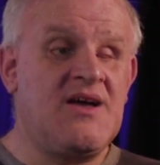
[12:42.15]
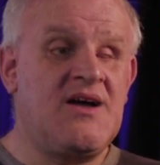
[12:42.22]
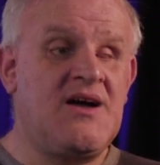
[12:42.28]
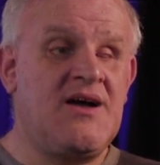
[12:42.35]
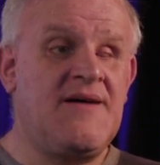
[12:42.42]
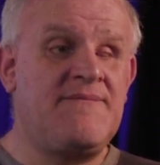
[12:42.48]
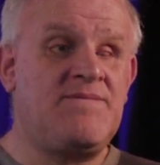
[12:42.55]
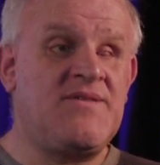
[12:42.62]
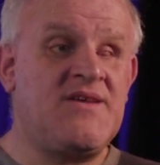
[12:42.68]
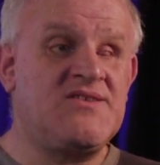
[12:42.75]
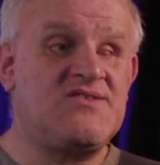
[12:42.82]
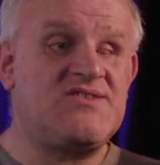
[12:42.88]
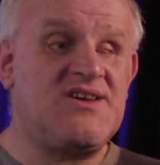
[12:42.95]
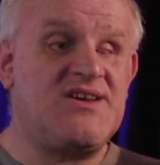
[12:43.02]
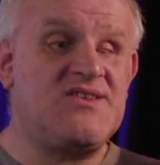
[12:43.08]

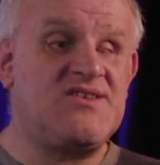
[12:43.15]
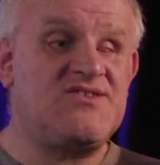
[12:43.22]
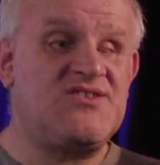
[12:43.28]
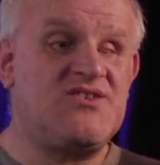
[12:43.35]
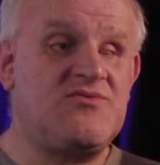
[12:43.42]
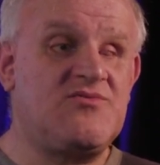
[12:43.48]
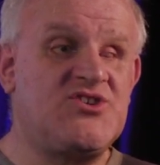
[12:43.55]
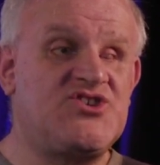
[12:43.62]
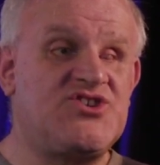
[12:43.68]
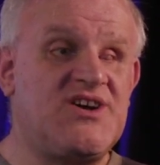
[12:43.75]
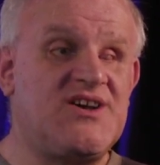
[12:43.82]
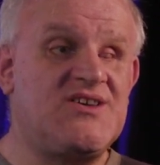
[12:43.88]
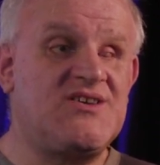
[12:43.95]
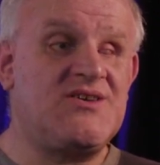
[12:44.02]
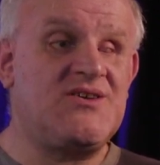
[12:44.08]
wish
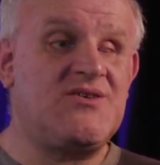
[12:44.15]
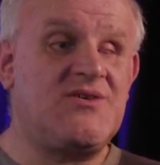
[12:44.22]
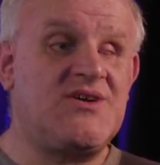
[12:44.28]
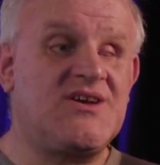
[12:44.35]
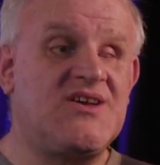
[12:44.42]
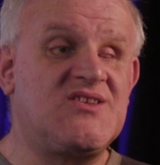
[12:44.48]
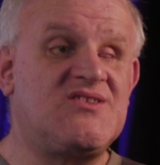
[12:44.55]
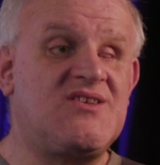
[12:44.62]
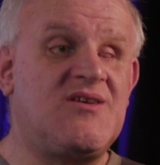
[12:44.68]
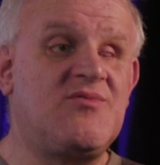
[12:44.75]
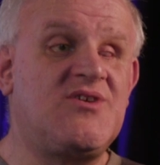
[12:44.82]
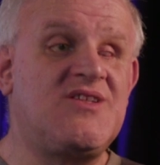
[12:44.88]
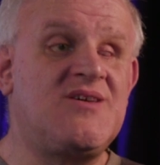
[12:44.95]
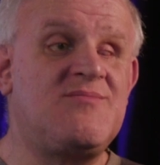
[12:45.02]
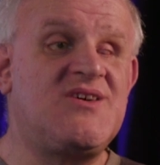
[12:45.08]
like I said, I
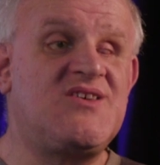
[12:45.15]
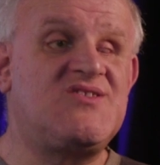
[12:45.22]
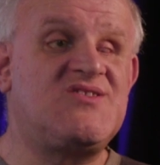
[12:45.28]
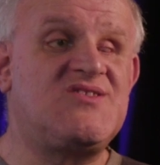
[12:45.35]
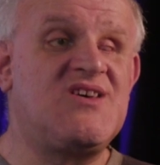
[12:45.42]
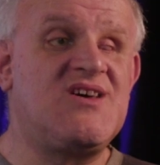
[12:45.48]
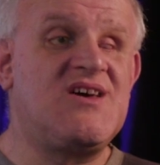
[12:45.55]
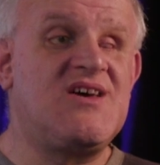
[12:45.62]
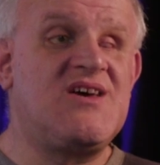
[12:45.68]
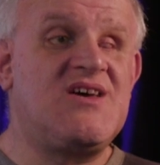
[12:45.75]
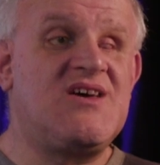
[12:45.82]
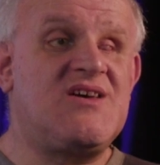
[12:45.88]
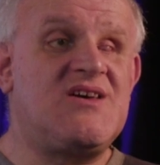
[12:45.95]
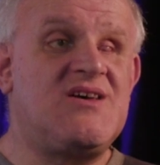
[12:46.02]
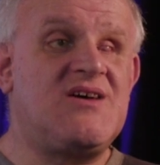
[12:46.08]
really miss
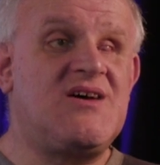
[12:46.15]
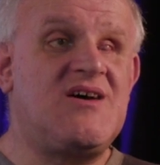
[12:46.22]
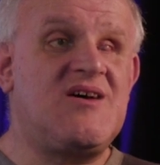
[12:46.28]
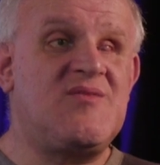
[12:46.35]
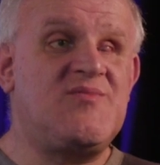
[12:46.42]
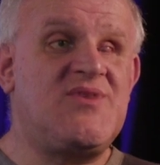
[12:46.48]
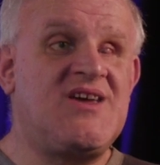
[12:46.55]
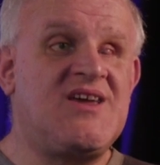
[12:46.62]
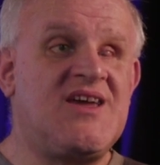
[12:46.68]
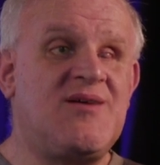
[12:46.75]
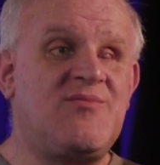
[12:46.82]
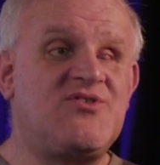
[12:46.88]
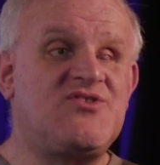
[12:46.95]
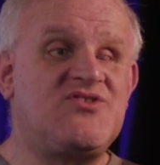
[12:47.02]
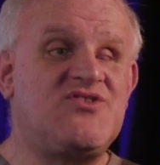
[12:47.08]
being
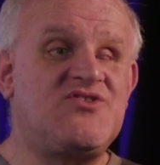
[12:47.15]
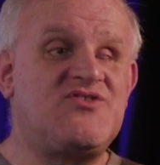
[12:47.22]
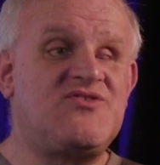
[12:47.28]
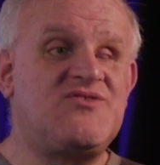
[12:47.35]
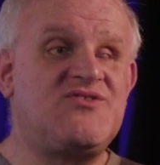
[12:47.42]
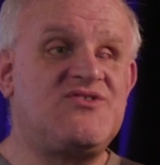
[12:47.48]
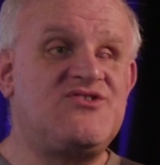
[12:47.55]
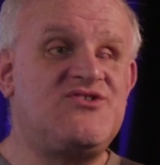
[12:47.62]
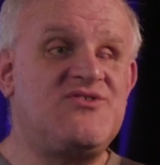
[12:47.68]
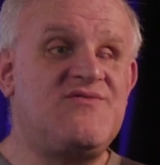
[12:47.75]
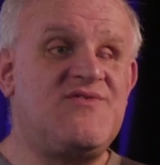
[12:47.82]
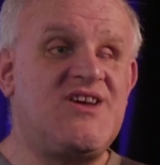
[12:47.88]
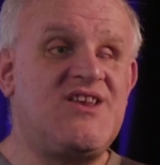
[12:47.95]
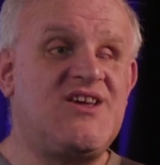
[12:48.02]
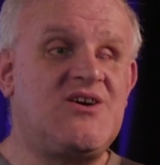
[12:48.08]
able to just do
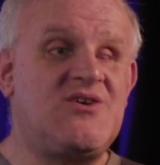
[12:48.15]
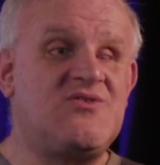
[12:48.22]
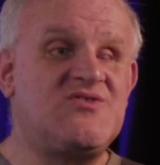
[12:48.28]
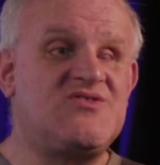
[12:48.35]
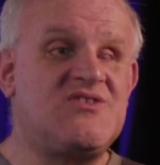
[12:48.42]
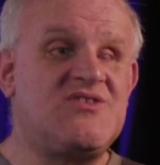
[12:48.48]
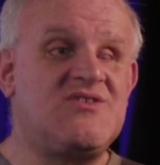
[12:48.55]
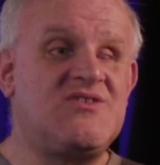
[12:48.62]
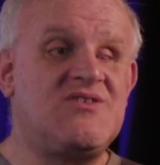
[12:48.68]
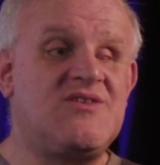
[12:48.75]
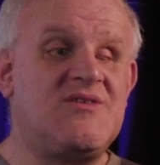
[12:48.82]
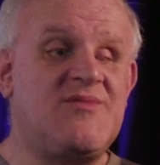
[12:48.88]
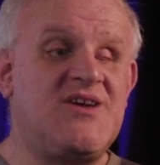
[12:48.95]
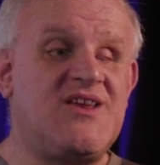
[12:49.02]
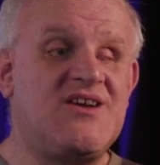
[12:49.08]
videos. And
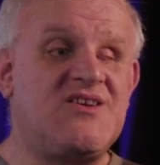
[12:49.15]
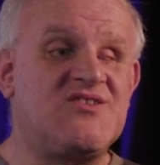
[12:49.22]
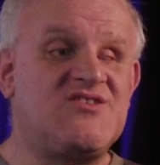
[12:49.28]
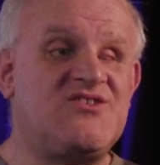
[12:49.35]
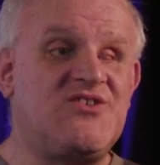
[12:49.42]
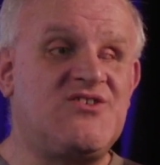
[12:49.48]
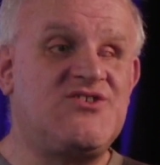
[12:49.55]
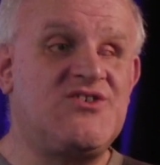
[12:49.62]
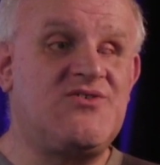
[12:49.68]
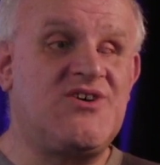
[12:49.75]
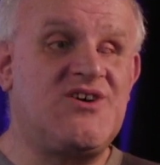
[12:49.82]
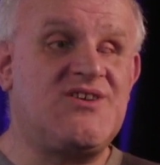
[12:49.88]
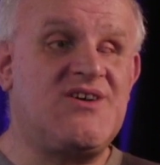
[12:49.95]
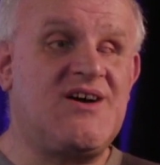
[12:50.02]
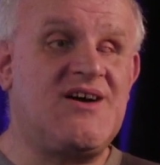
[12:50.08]
I mean, I could still do
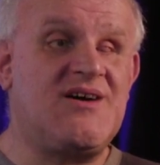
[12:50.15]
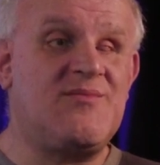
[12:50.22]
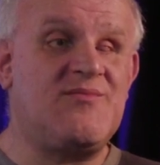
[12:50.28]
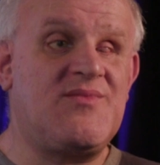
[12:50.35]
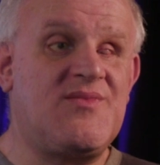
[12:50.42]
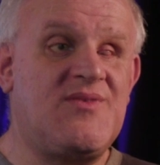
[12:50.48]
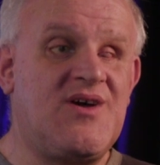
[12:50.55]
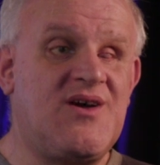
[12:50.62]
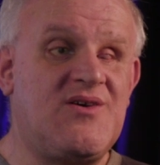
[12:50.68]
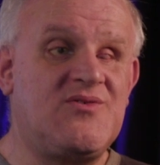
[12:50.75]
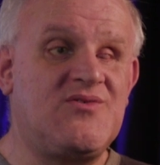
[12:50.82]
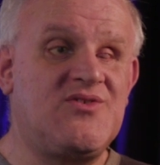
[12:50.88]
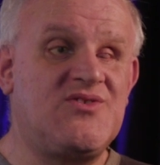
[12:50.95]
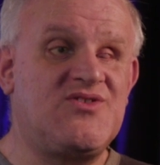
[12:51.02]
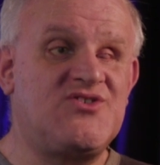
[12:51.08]
it. How
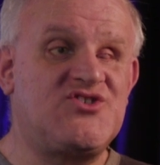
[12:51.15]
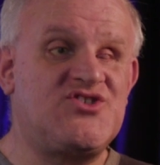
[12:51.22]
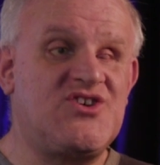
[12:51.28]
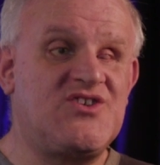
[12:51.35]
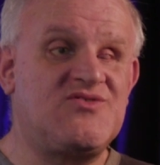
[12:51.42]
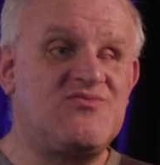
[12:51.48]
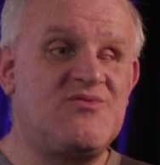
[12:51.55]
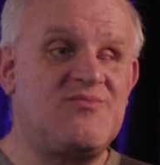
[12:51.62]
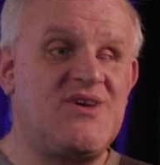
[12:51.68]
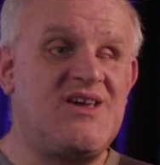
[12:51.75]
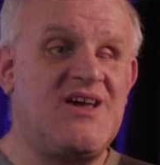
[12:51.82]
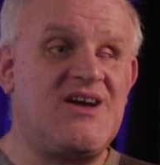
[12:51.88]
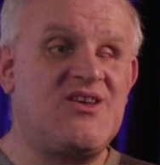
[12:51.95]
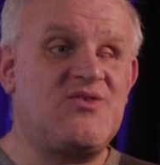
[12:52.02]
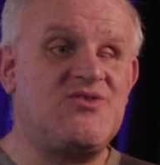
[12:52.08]
good the shots would
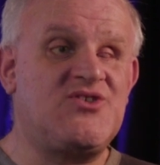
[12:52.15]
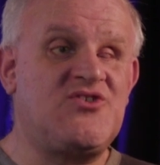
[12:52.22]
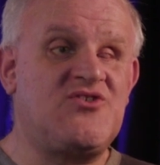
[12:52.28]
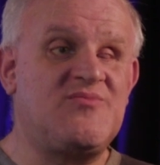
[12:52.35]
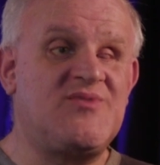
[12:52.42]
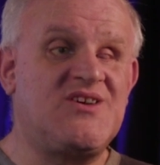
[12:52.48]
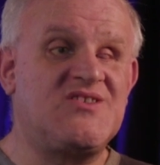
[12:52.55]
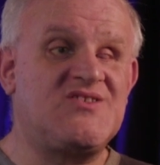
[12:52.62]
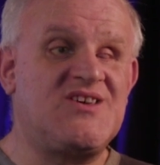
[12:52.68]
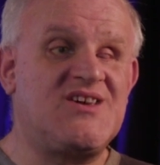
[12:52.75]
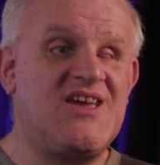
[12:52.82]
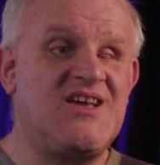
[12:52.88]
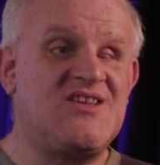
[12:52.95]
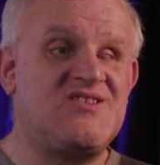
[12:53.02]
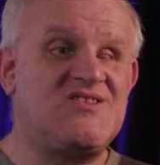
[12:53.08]
be, I don't know, because I
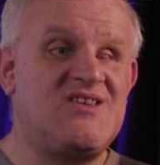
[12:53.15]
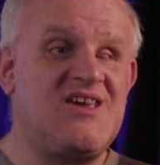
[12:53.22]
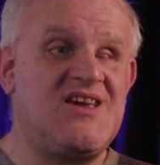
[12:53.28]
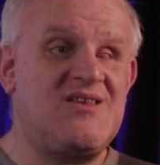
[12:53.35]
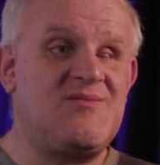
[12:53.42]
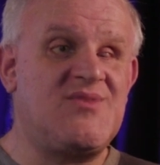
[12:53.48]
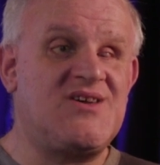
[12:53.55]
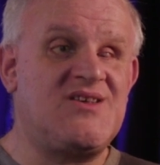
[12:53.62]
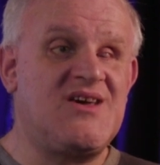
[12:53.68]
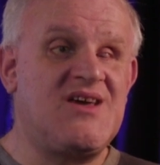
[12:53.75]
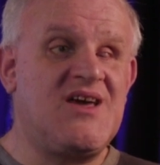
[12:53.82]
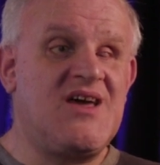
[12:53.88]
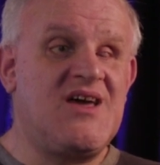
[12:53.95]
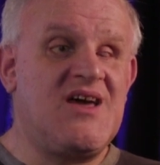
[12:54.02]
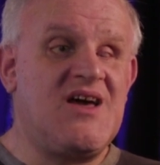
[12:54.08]
can't see it, but
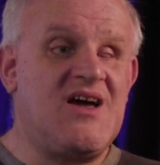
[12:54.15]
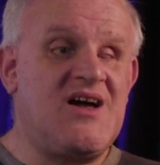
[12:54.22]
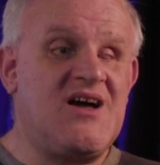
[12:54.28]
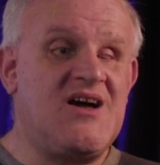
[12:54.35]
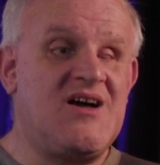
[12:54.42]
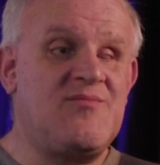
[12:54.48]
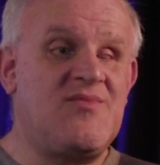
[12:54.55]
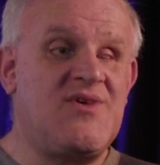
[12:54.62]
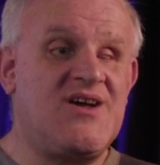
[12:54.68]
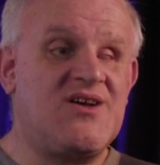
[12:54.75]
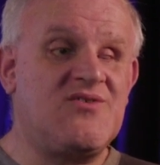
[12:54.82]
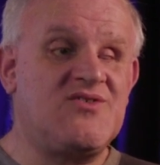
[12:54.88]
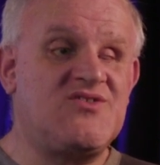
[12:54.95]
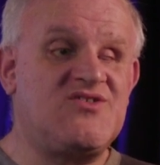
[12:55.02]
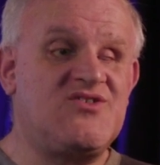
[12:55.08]
I
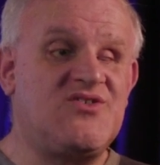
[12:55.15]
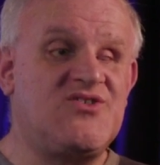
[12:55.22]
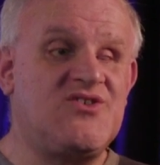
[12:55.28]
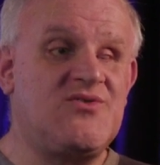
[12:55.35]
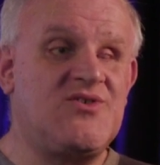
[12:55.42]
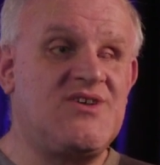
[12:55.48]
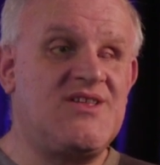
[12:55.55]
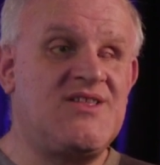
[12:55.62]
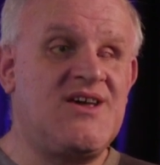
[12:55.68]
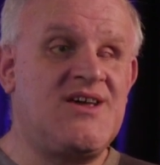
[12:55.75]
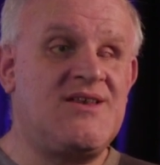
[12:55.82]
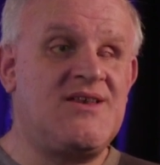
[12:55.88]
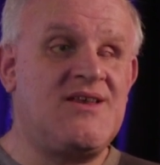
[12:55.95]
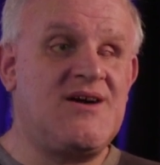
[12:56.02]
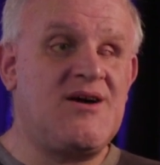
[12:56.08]
could still do it. And
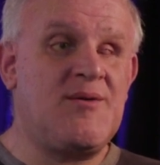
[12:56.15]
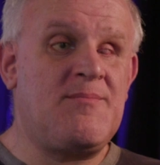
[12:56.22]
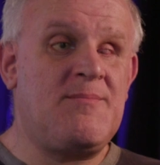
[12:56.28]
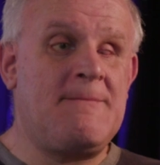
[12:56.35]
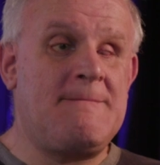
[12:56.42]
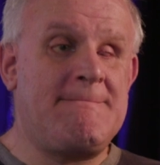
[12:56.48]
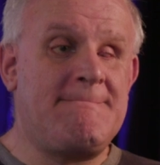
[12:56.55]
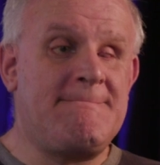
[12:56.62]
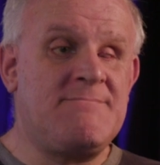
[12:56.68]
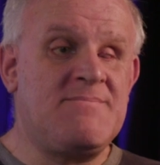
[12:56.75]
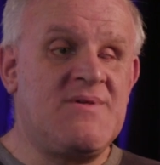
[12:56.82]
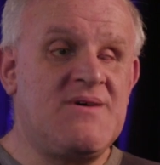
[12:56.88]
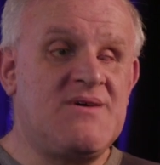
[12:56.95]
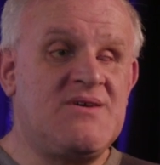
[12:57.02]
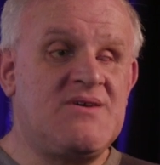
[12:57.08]
then,
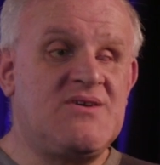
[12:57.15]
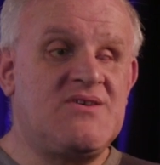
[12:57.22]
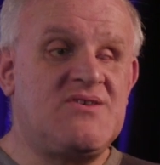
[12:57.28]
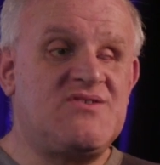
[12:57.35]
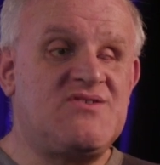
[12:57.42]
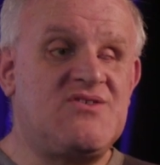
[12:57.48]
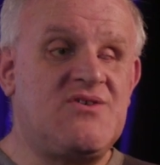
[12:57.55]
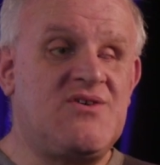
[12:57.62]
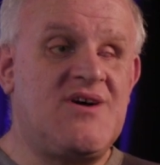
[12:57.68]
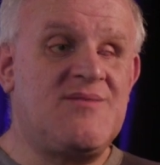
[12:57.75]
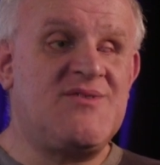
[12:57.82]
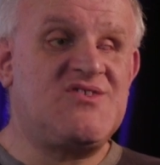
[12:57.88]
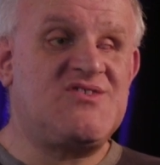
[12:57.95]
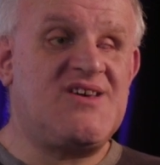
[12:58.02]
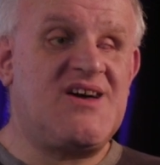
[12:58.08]
so I
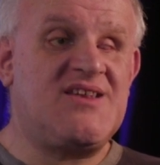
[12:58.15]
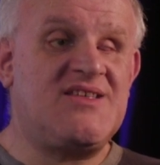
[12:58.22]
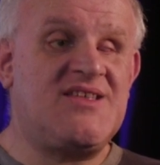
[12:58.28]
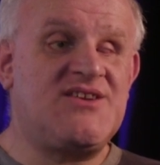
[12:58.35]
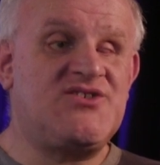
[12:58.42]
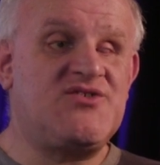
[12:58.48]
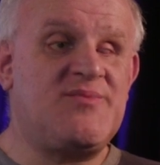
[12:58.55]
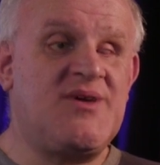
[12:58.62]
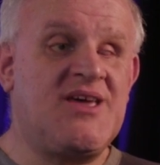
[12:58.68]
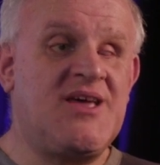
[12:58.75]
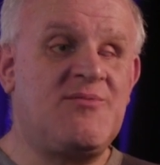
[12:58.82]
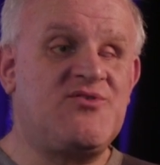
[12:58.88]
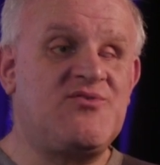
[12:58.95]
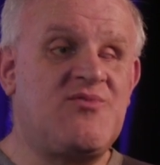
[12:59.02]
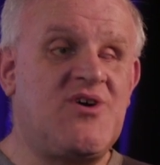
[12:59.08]
miss that. And then just being
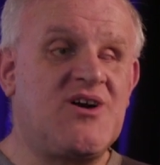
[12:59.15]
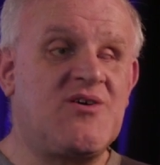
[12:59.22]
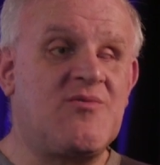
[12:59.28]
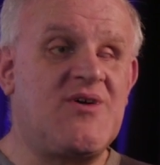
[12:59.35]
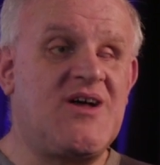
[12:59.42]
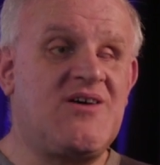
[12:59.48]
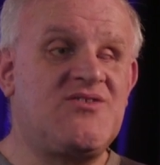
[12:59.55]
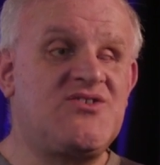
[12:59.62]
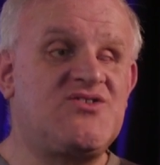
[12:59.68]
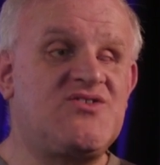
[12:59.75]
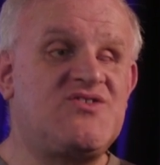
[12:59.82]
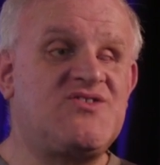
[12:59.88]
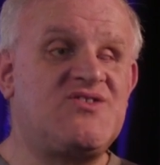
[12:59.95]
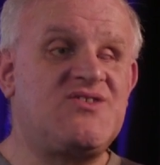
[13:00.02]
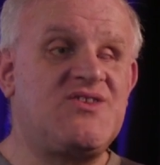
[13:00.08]
able to walk around and
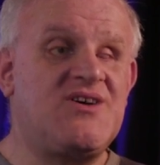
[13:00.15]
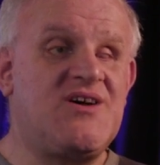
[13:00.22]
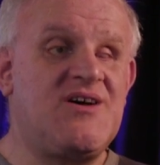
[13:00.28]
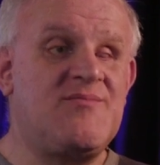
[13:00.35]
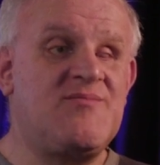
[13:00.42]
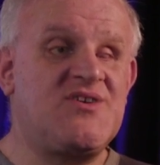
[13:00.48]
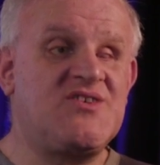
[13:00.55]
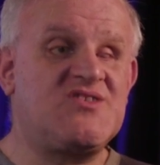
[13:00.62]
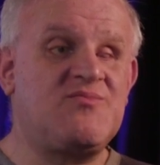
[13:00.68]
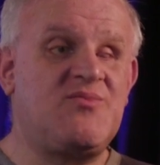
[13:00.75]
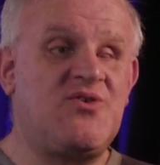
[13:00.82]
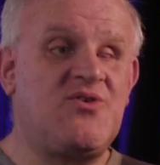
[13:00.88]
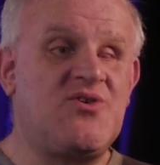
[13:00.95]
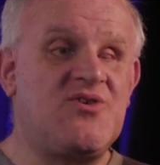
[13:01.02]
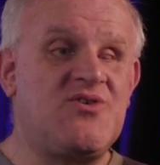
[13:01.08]
just
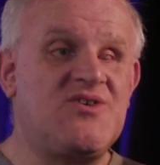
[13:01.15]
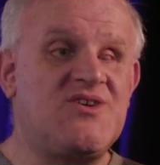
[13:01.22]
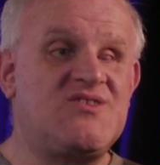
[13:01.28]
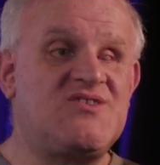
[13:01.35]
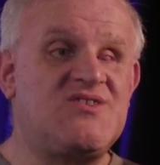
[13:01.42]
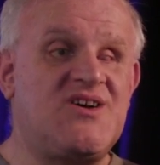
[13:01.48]
explore.